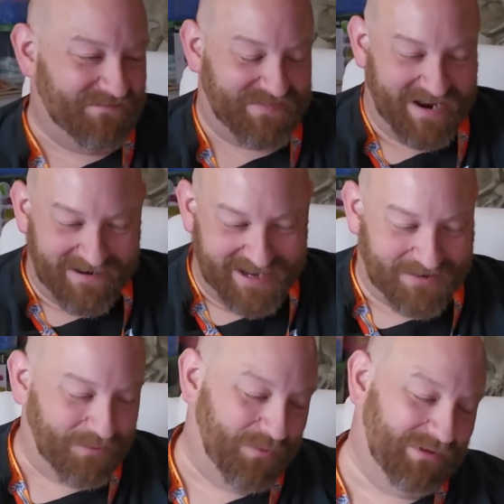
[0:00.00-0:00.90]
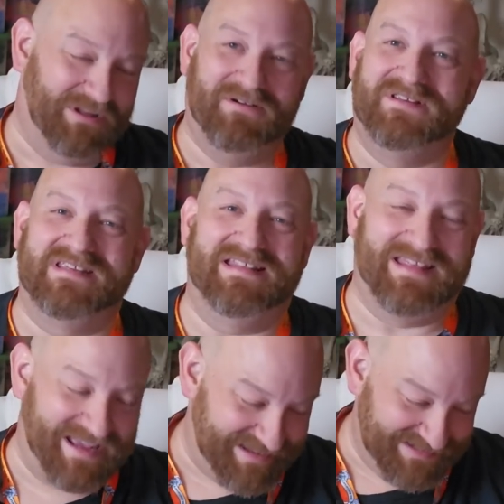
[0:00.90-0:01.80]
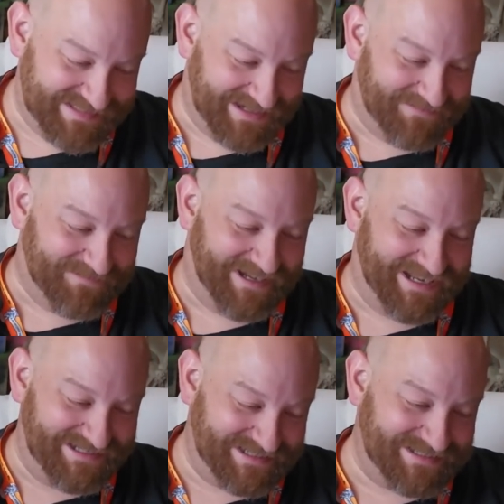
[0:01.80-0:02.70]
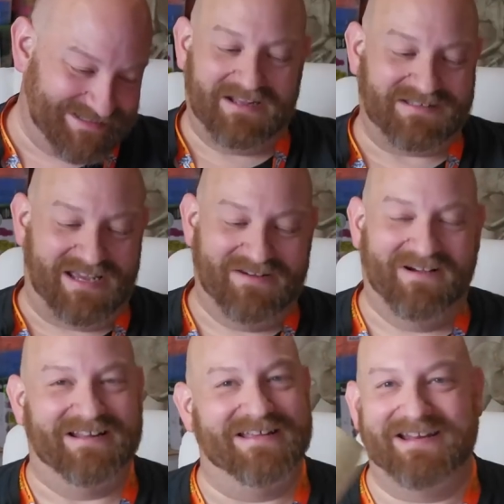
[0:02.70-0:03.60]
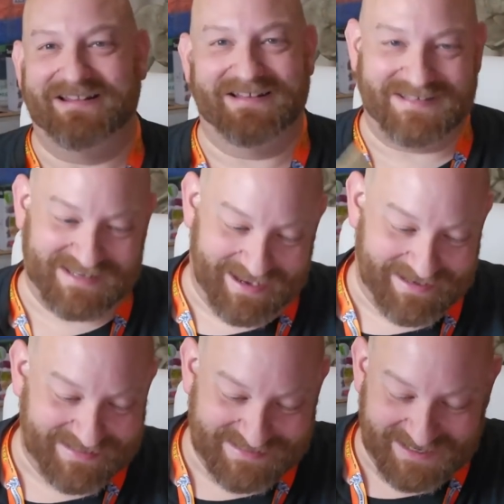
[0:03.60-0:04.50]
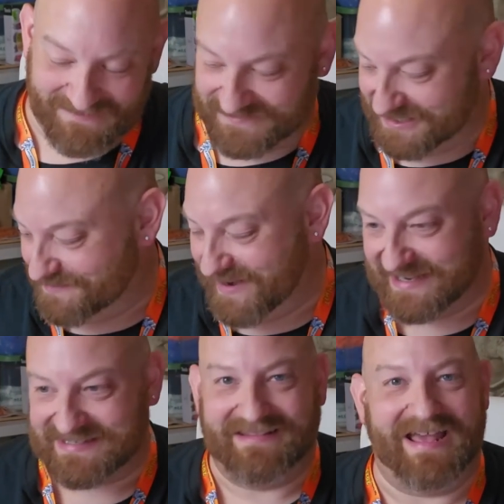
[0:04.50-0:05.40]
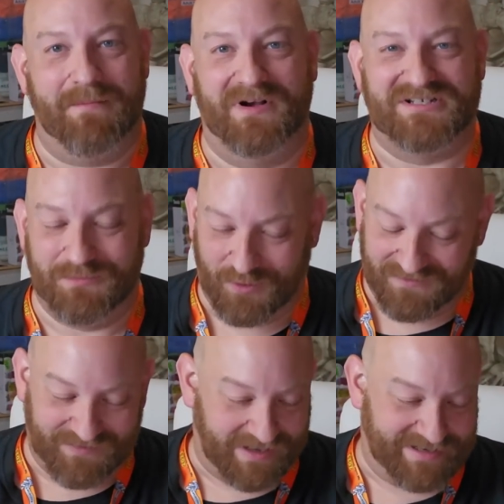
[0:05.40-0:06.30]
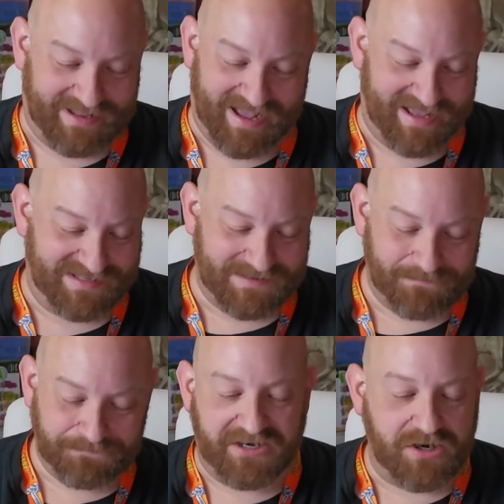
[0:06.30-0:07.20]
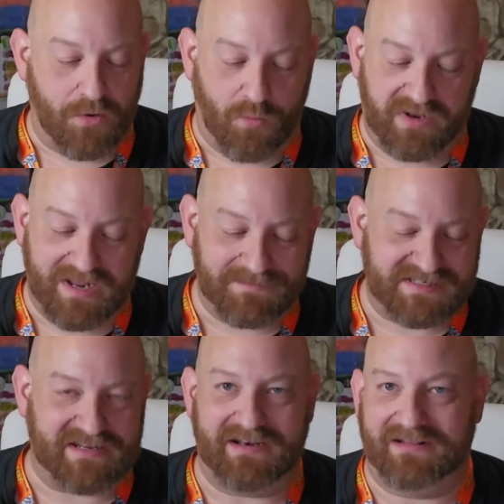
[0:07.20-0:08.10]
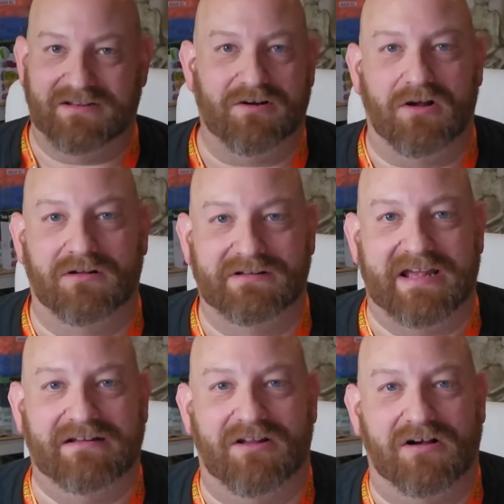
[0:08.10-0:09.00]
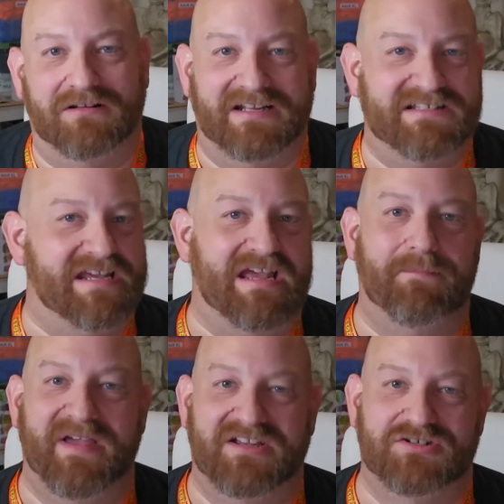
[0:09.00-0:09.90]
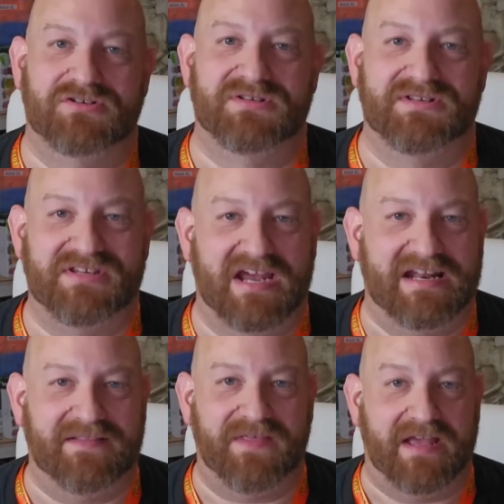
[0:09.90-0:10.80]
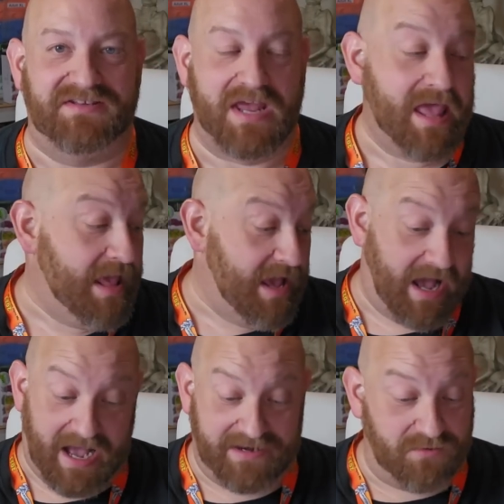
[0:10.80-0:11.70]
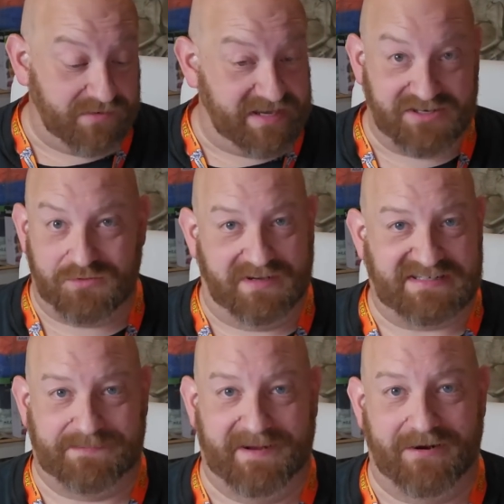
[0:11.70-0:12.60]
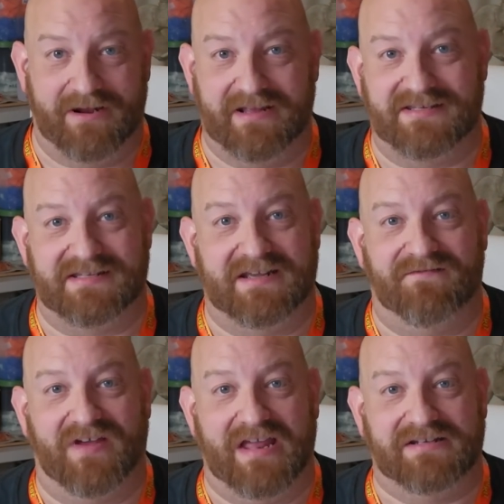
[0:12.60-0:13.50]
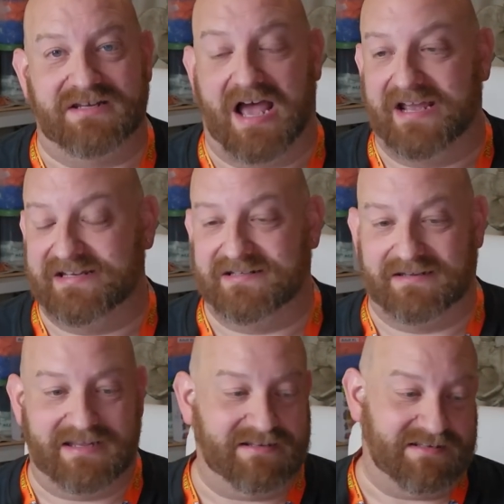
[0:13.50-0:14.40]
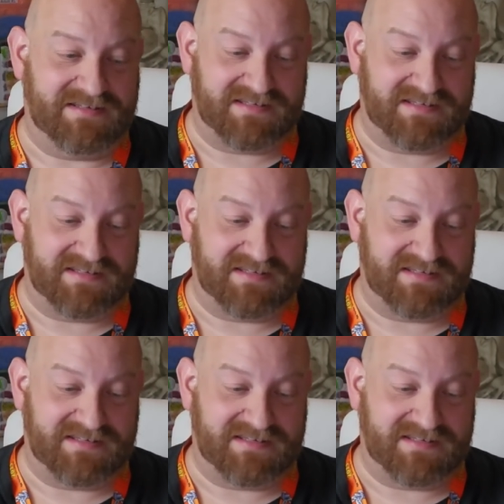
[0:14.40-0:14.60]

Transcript: Very cool, Lucy. Thank you so much. I'll tell you what, getting this kind of stuff just makes it that much more fun, guys. And you know, when I'm standing there all day long, like taking pictures and signing things, I don't get to experience the event. I didn't get to